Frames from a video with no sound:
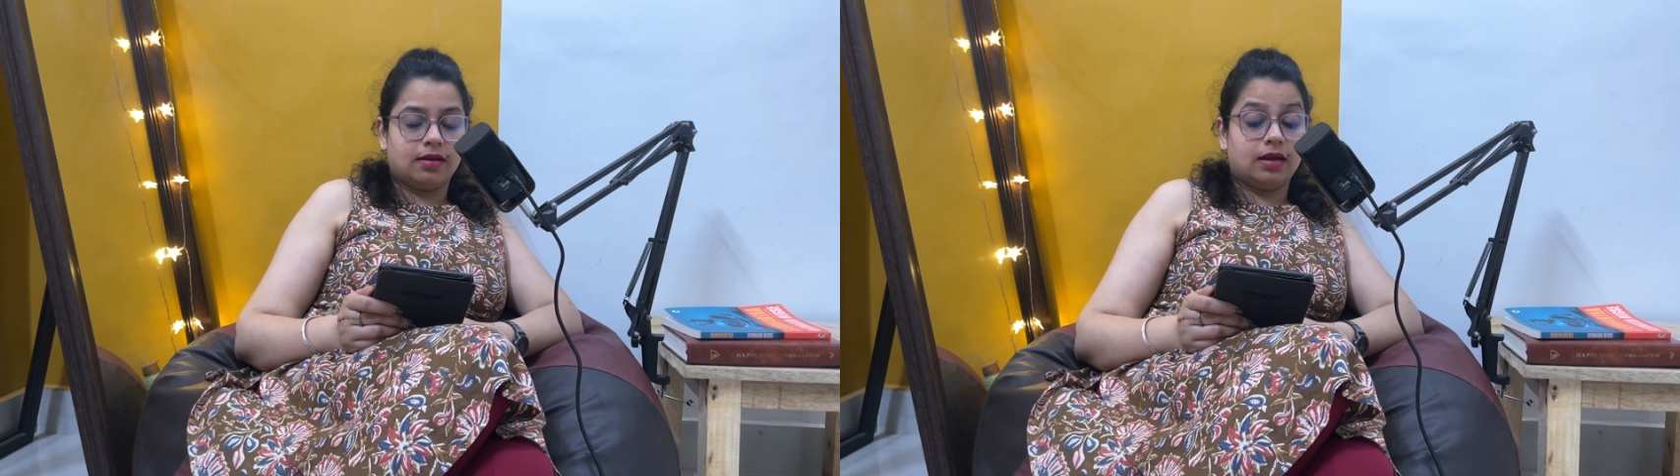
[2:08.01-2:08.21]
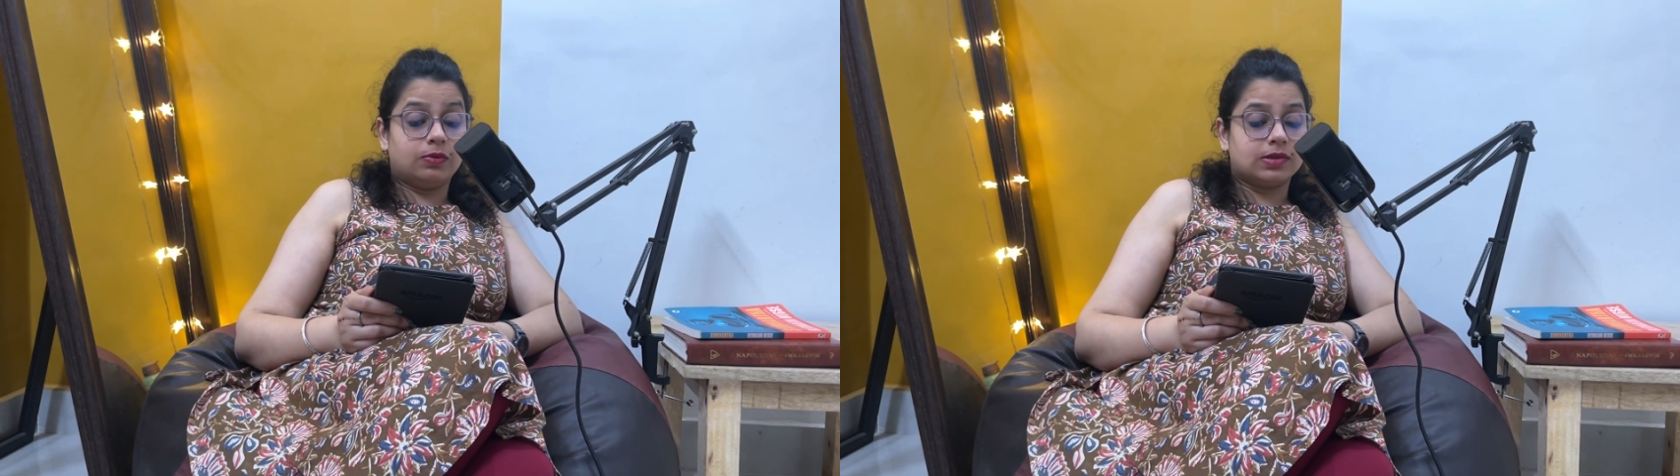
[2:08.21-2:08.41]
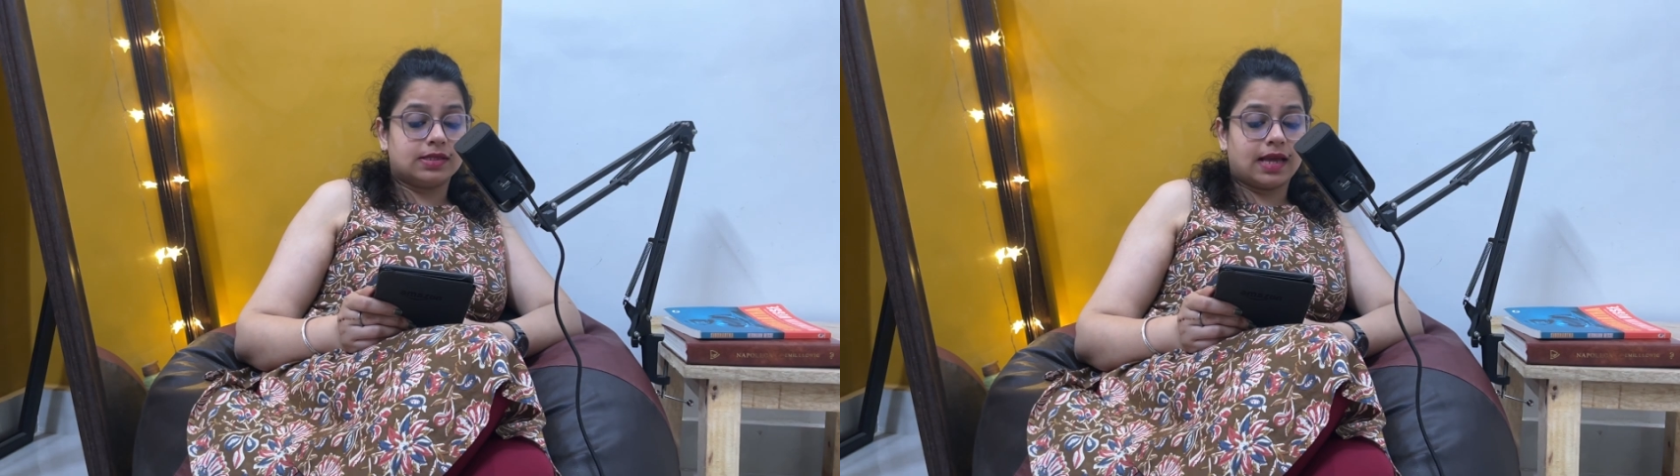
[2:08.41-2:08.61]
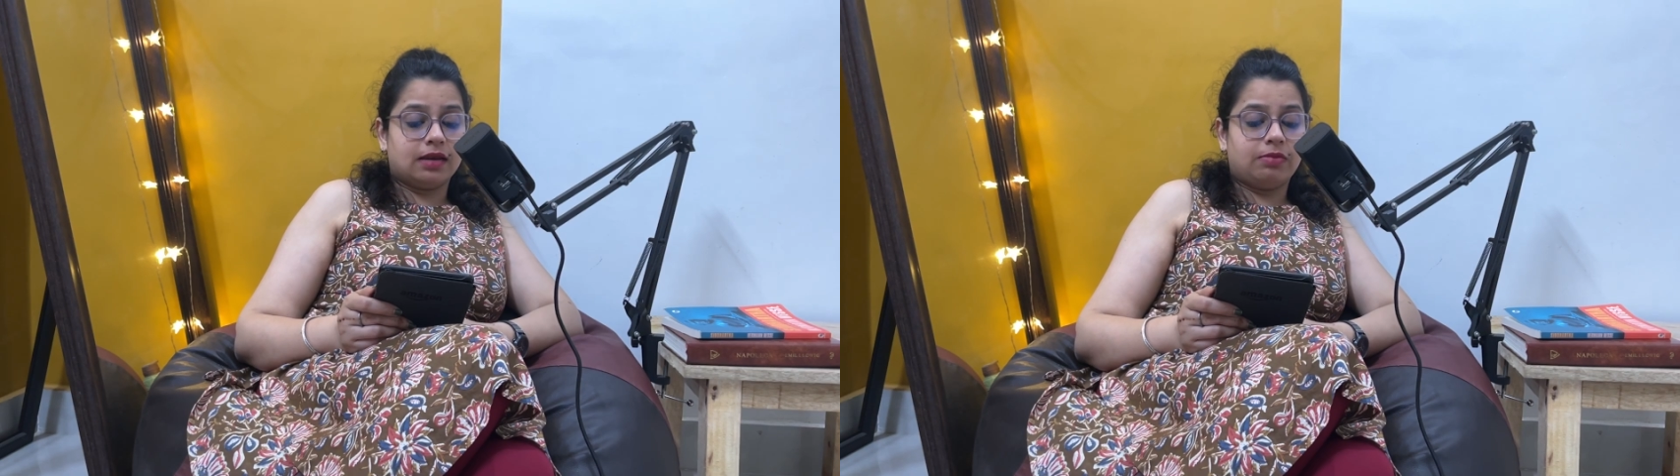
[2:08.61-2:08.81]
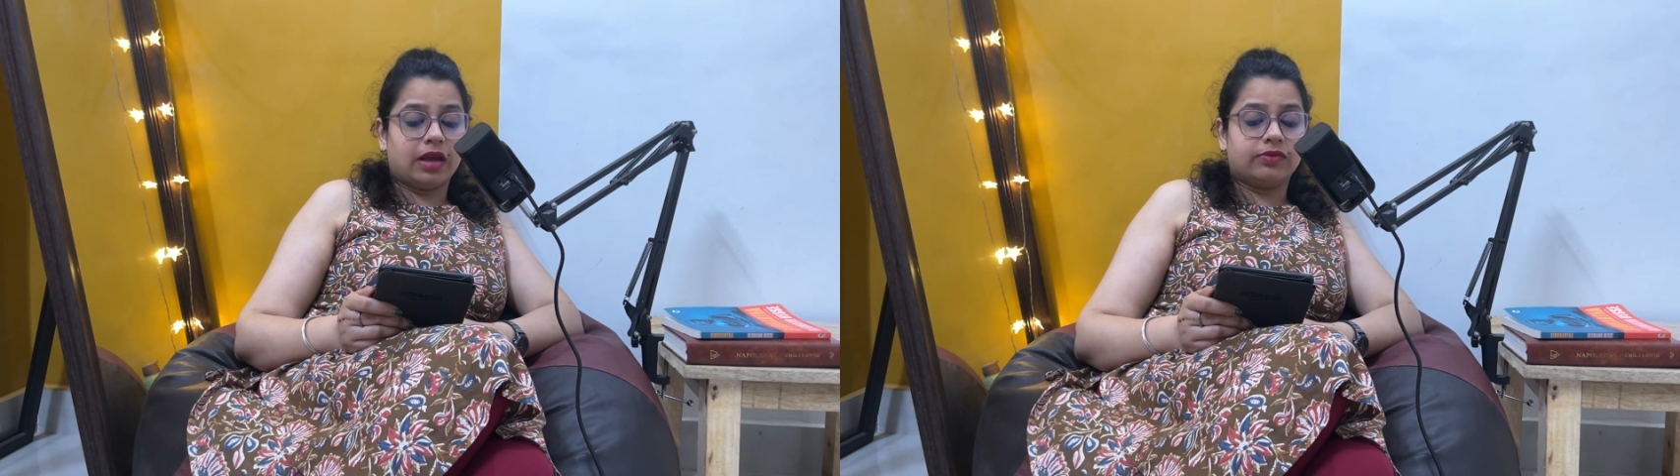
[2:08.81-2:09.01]
It was
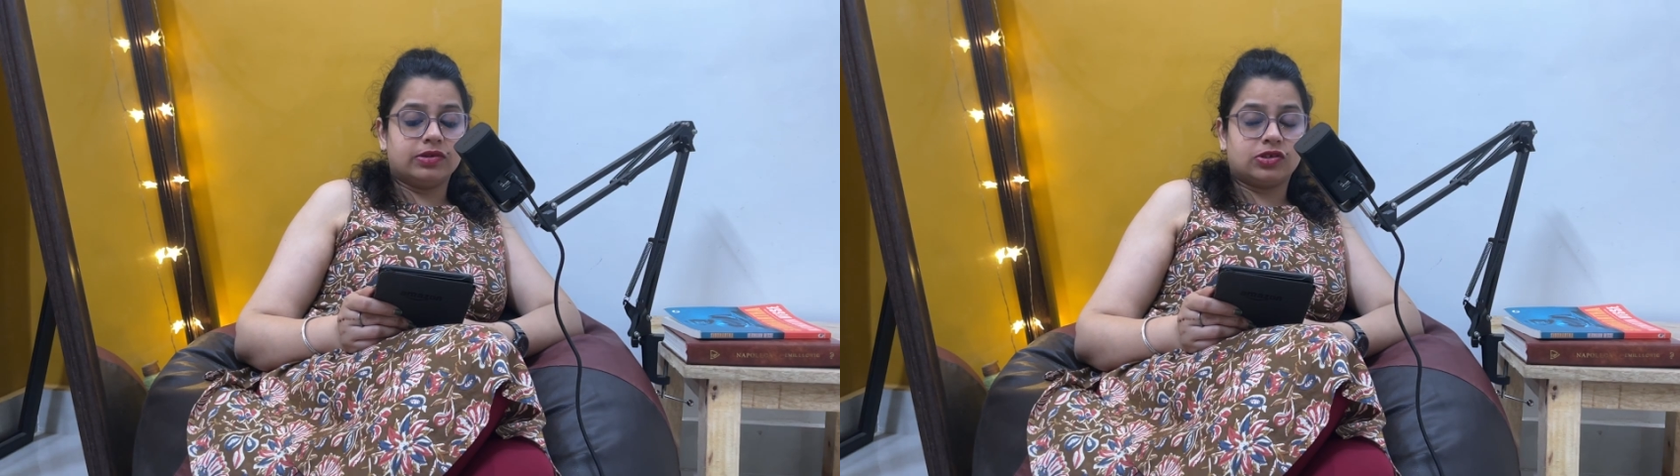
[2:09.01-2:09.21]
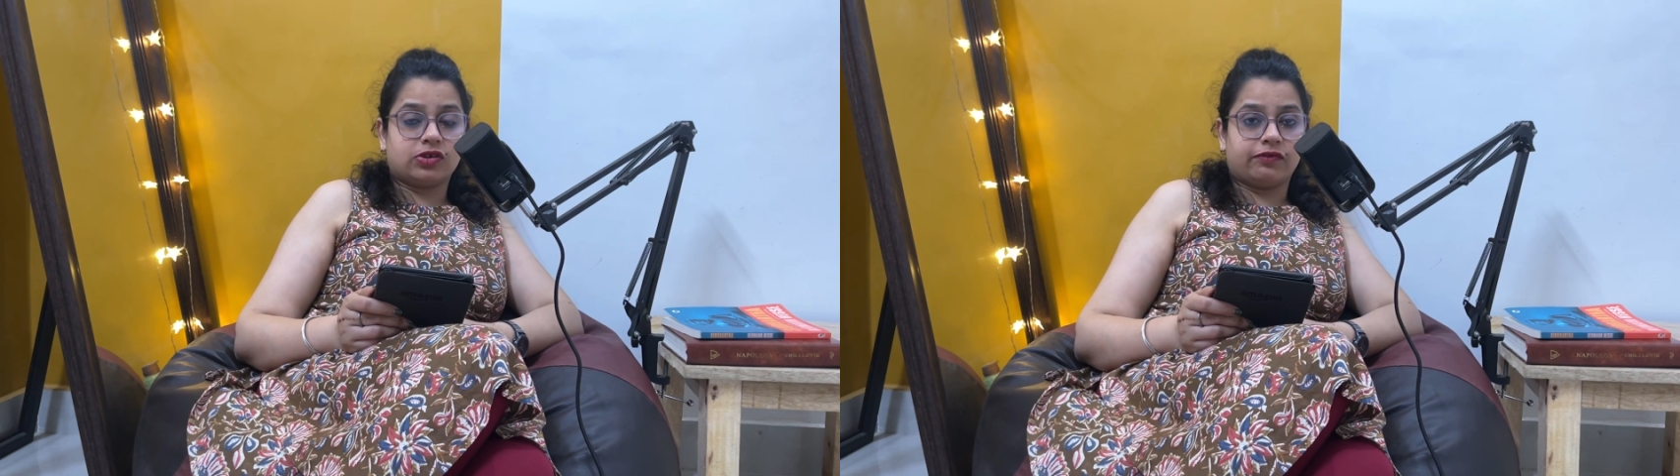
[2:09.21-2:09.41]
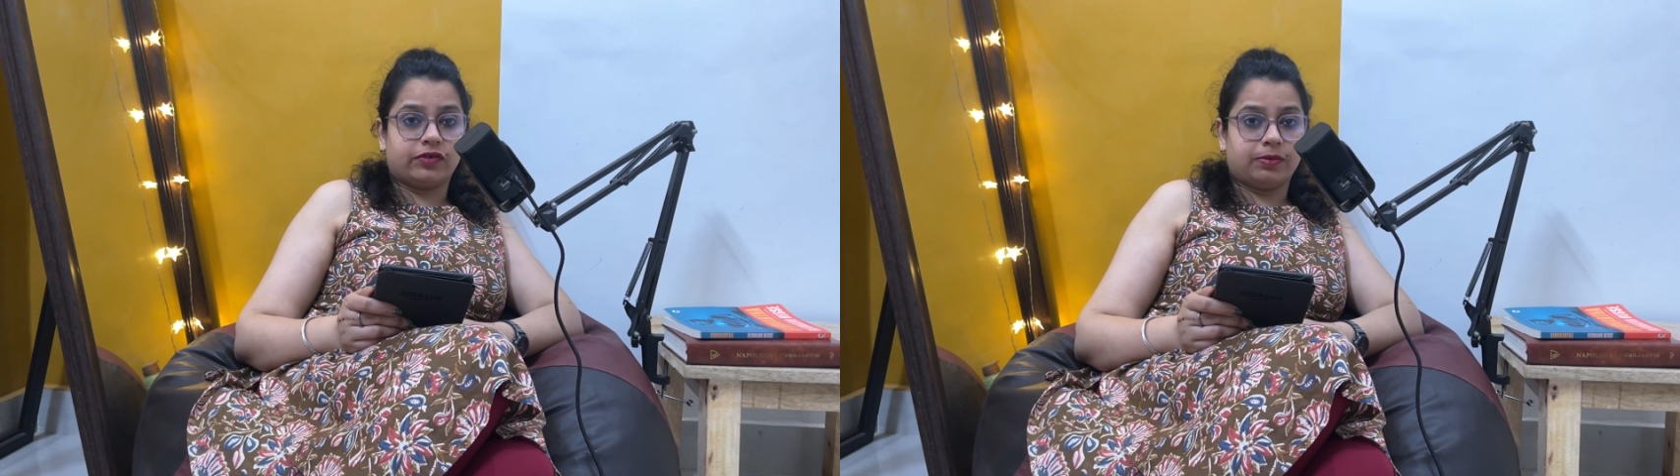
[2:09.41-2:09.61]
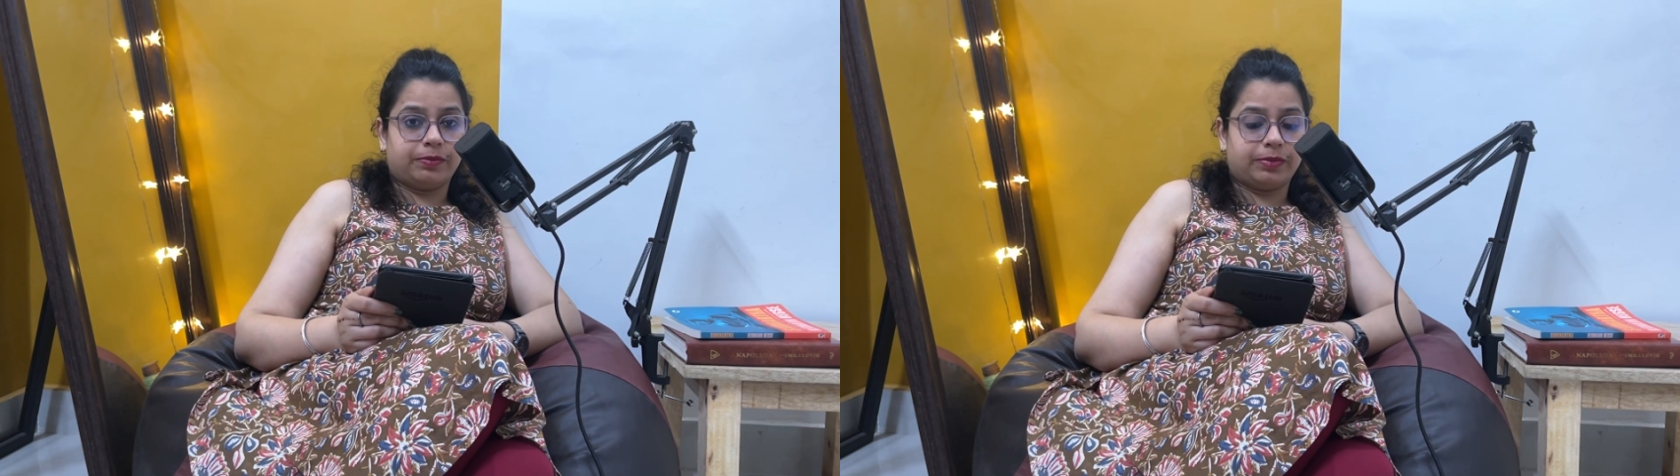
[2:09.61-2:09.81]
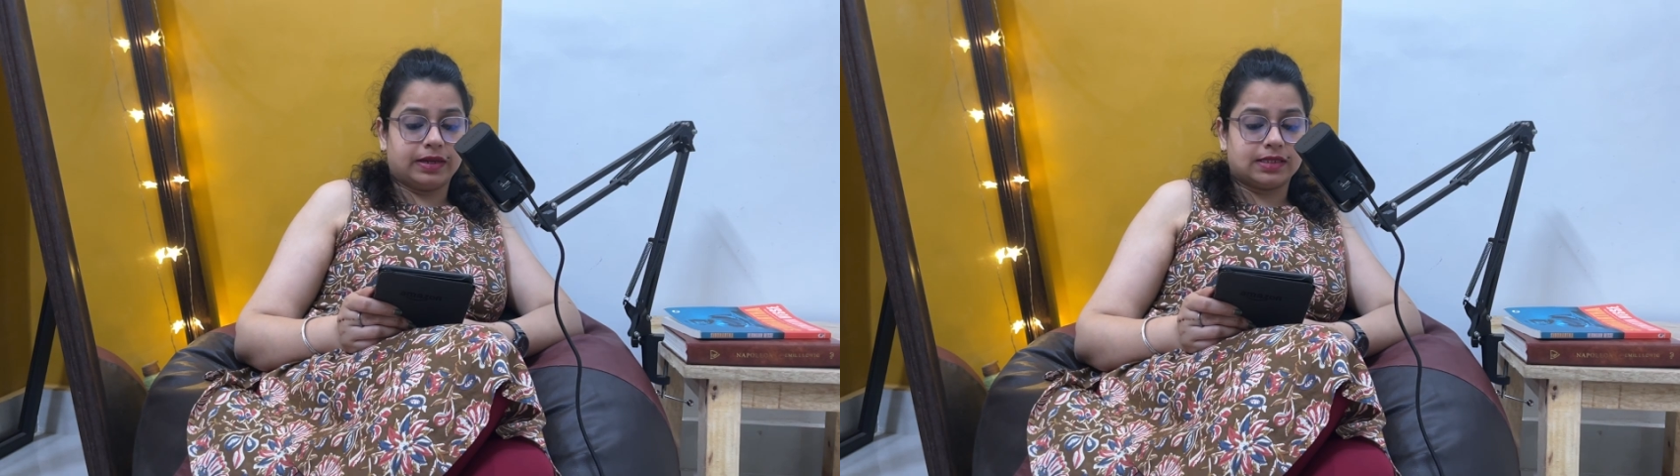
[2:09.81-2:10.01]
said by Christopher
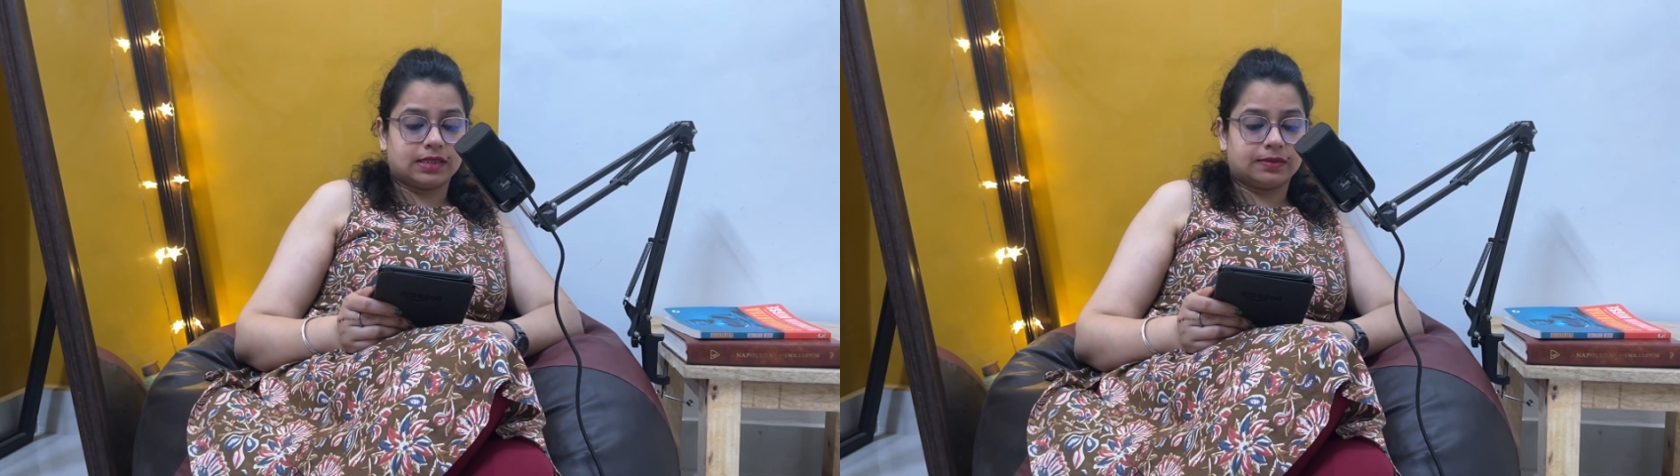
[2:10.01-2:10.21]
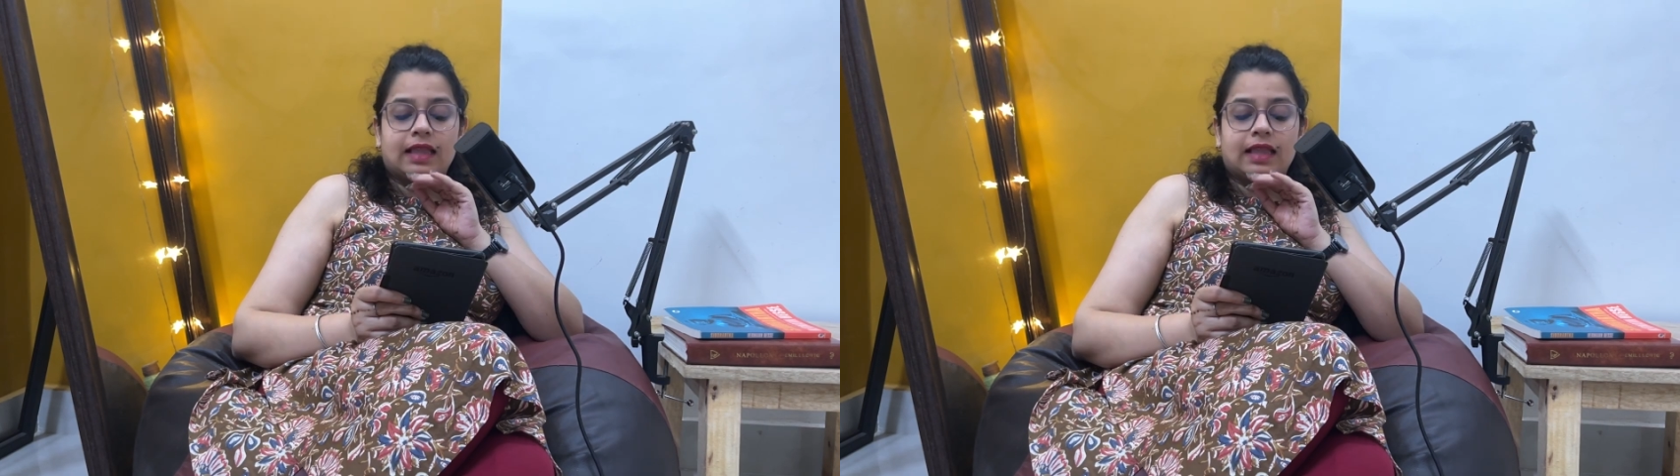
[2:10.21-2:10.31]
Pitt.